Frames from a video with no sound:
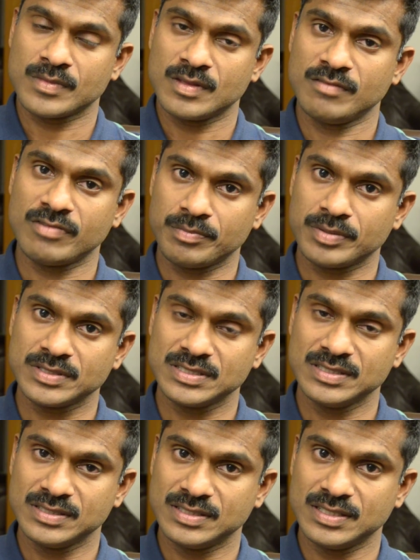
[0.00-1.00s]
If I
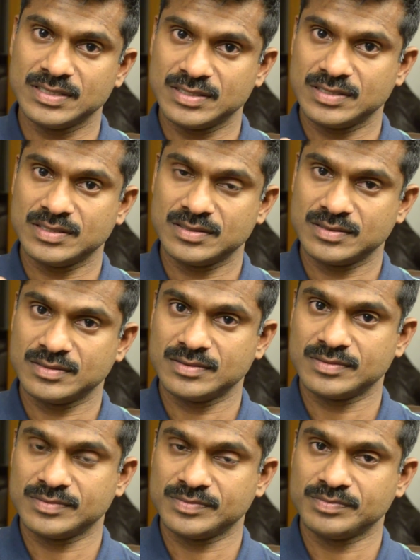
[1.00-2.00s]
present this
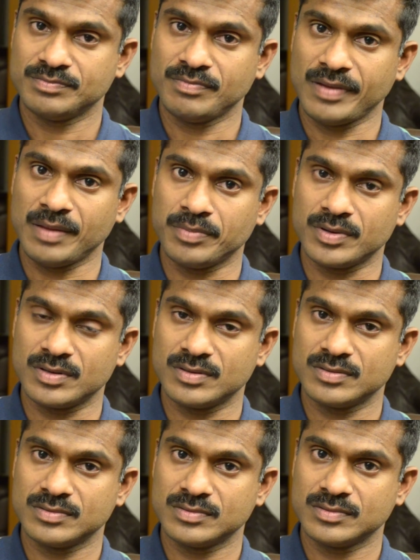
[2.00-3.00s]
paper
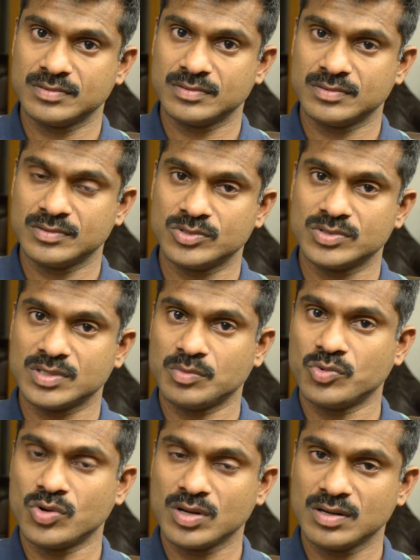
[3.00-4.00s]
to
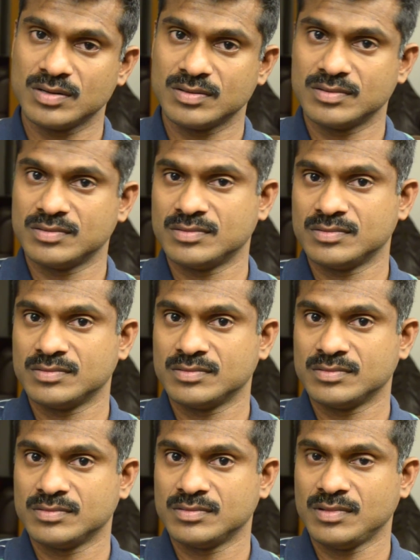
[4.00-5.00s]
someone
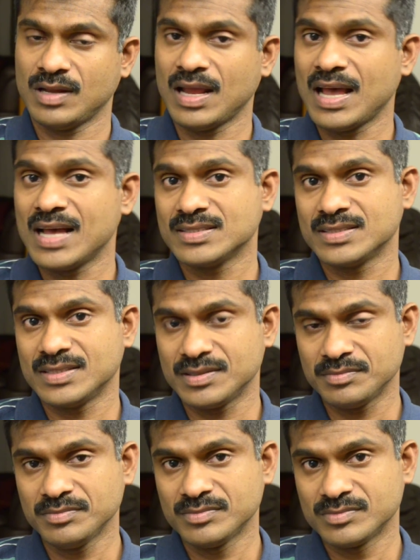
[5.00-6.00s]
and I ask them,